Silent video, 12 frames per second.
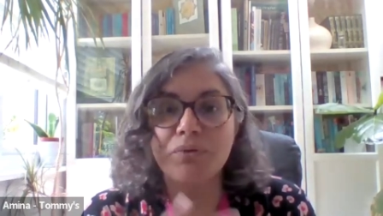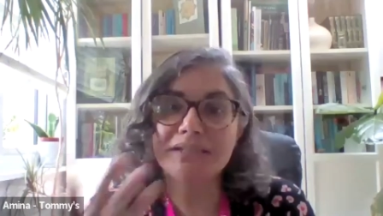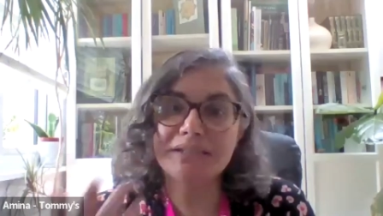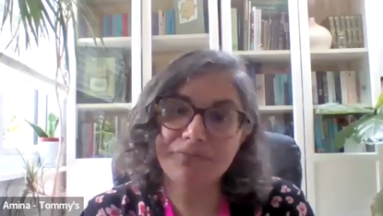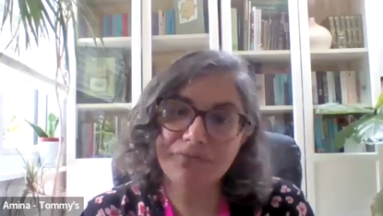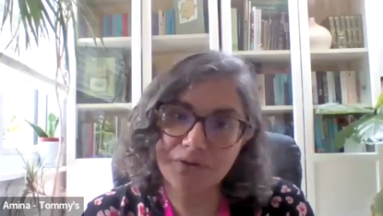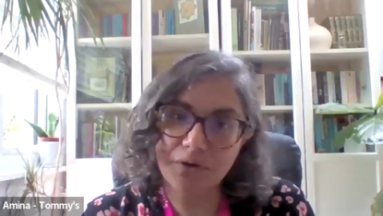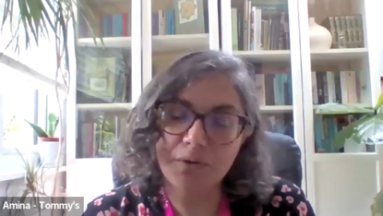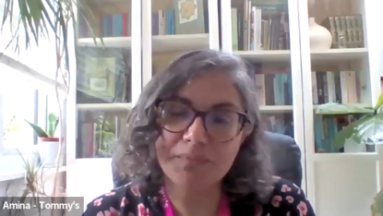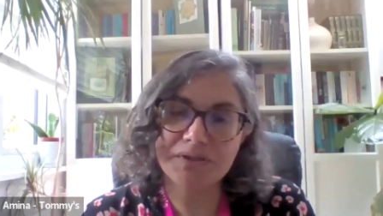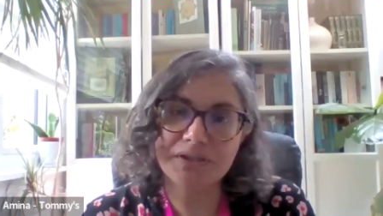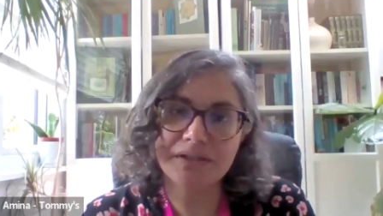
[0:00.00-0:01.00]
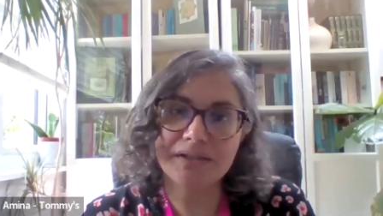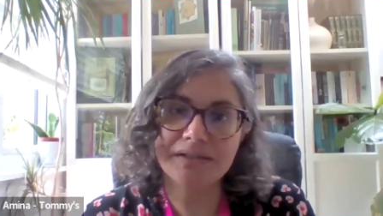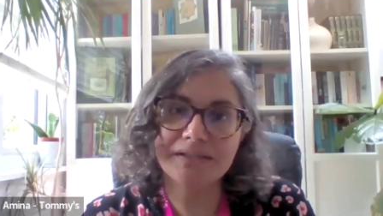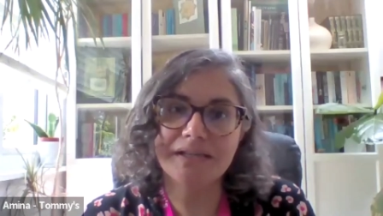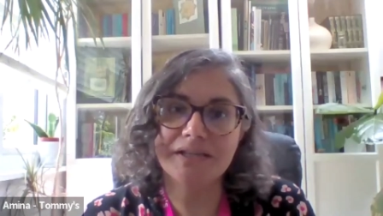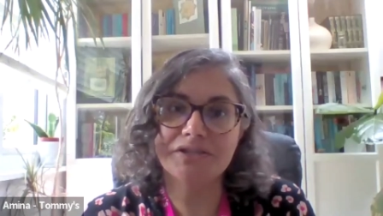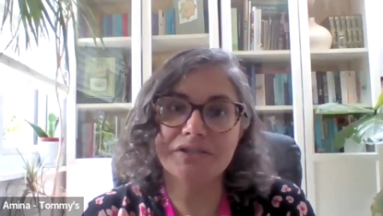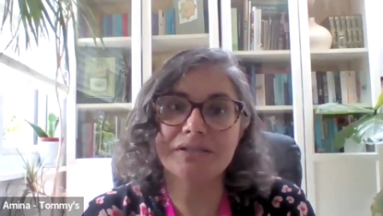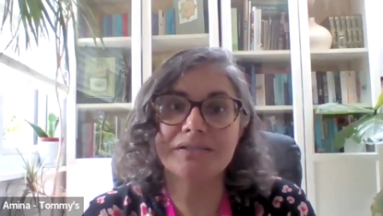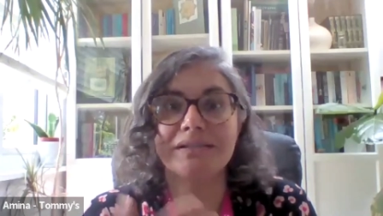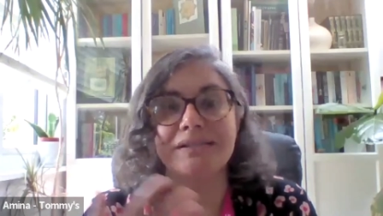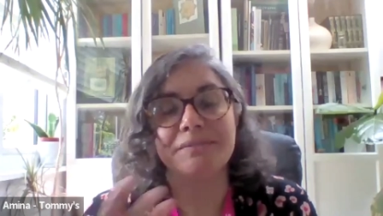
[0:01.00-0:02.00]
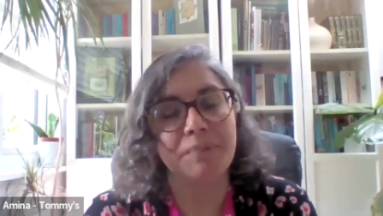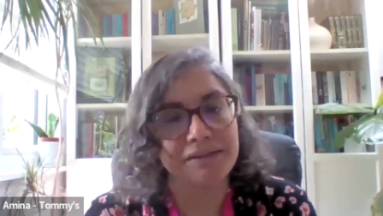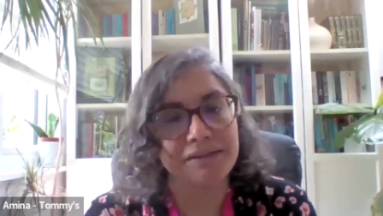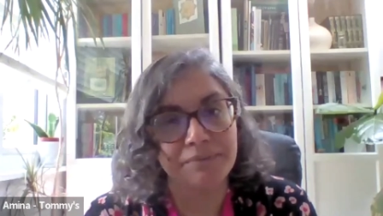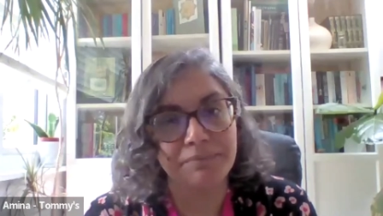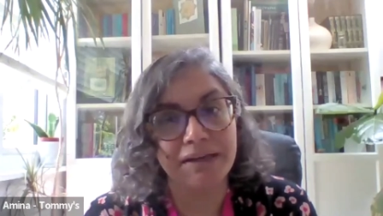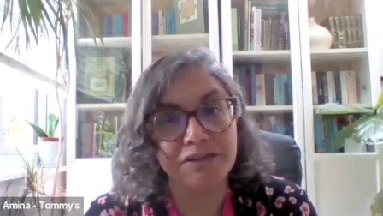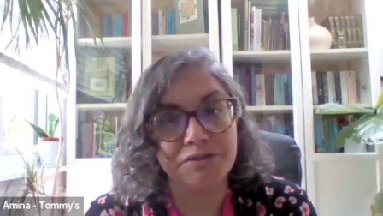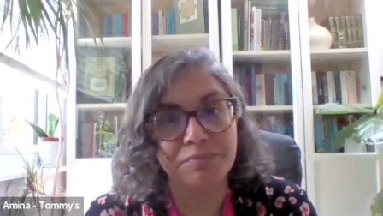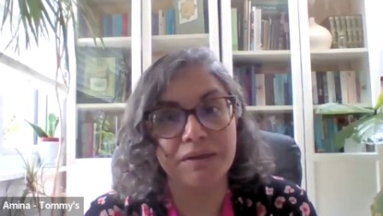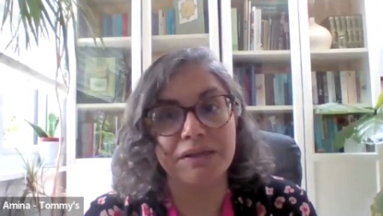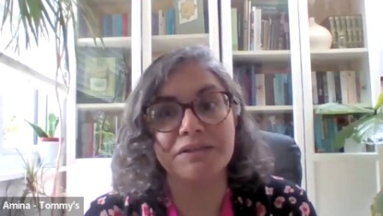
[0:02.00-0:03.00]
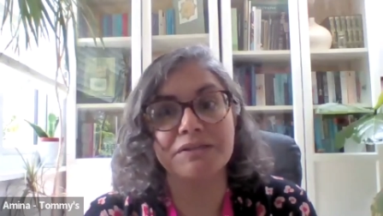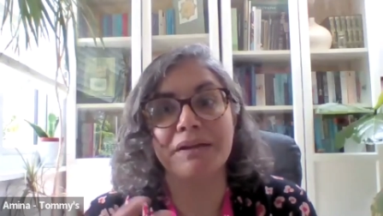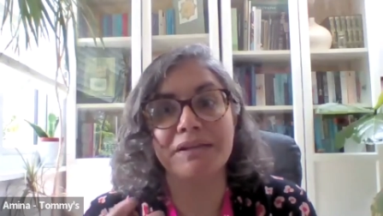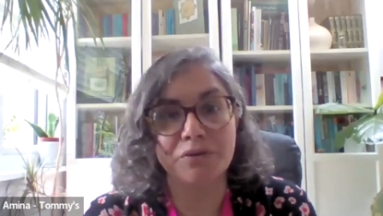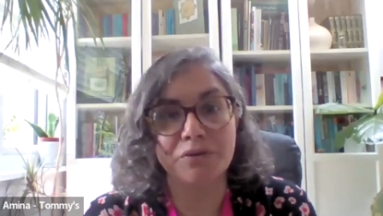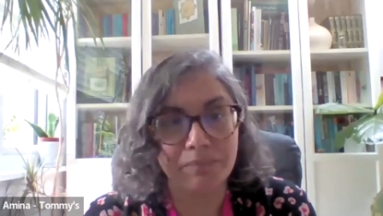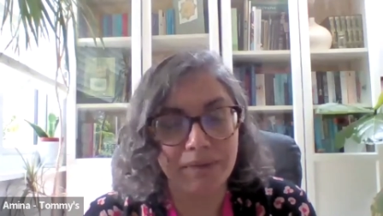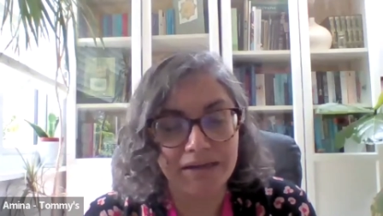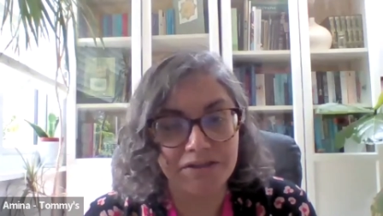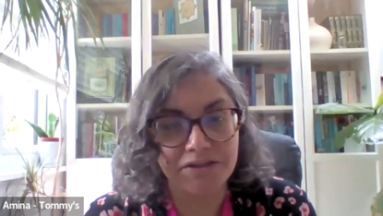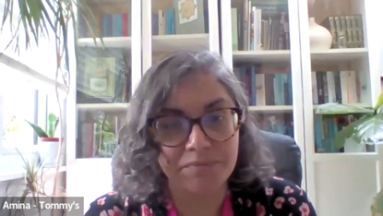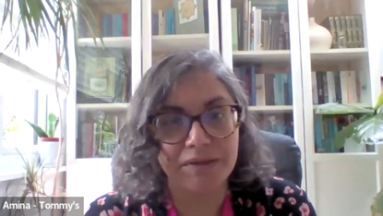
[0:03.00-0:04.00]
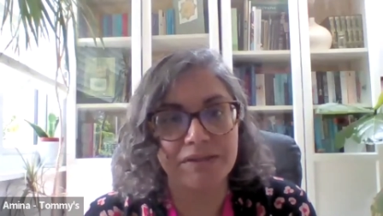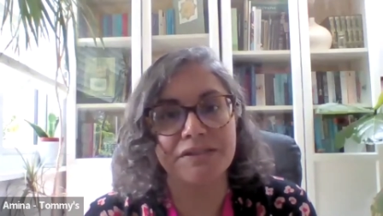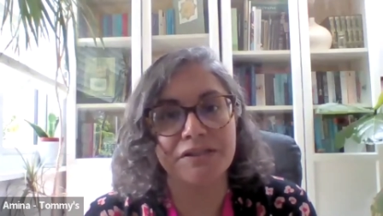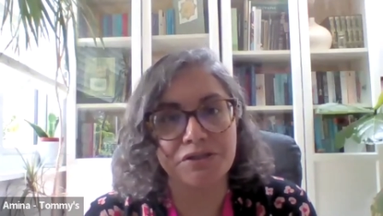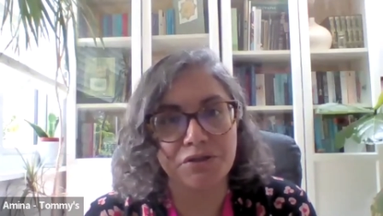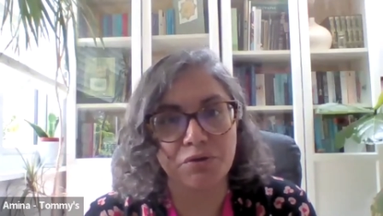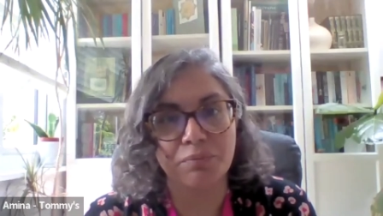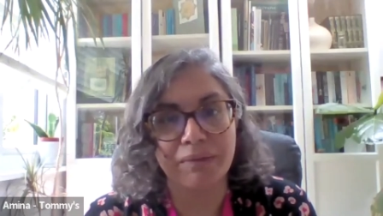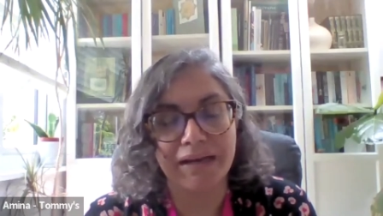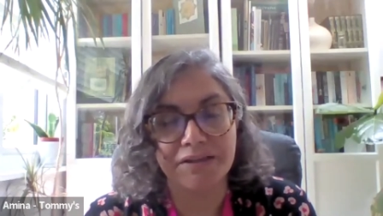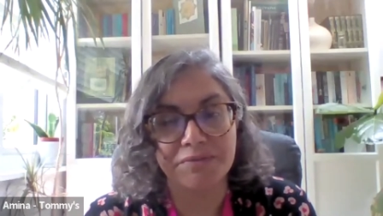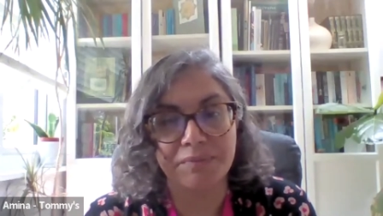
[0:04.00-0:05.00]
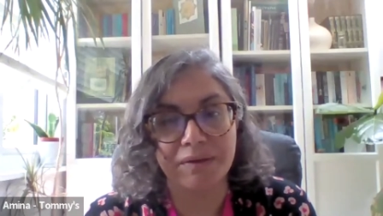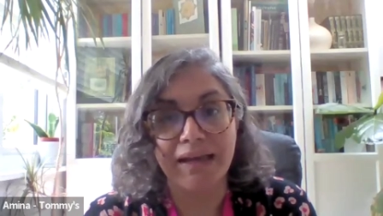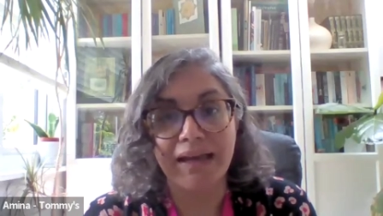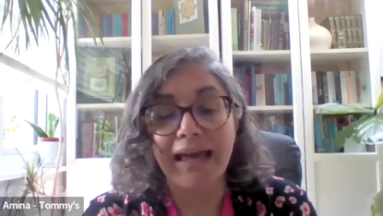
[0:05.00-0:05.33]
the different options, such as expectant management, medical management, surgical management.